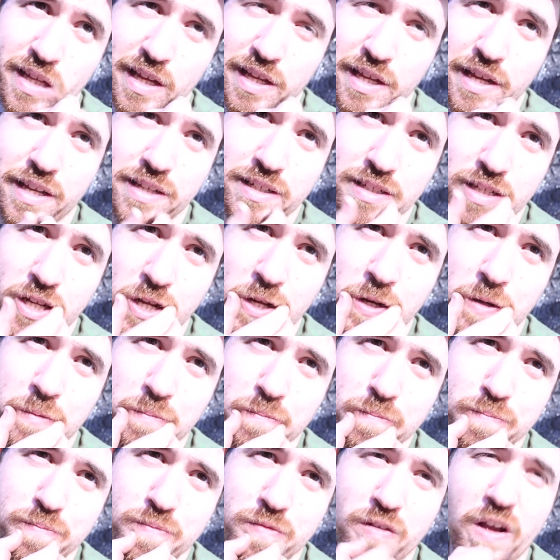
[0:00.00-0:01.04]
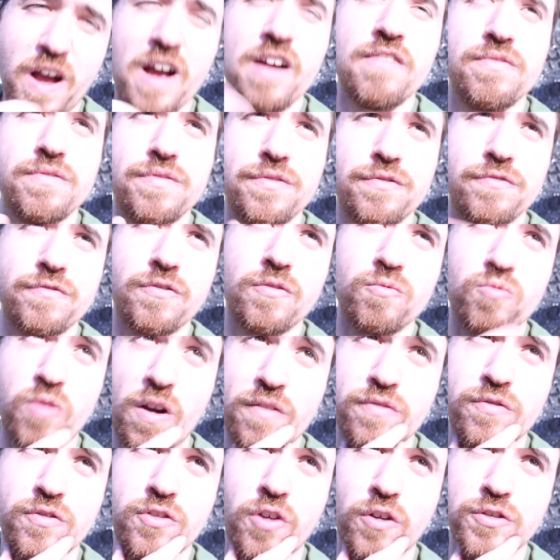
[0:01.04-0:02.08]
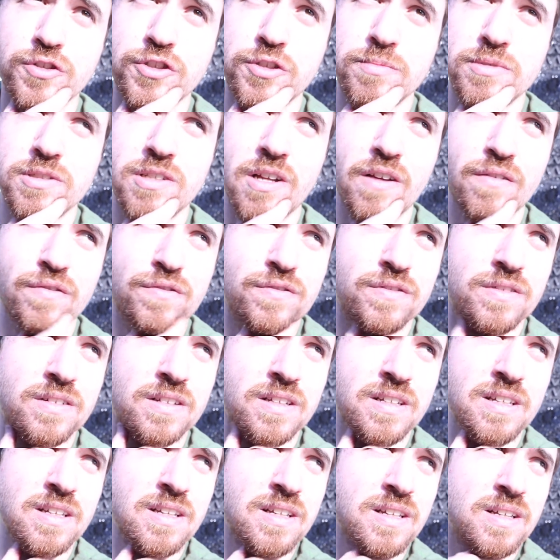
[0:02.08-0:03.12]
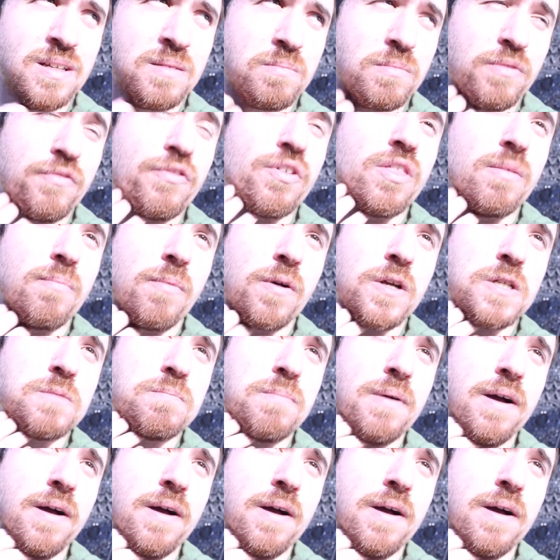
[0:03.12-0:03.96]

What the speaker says: and I have rough costume stuff for the most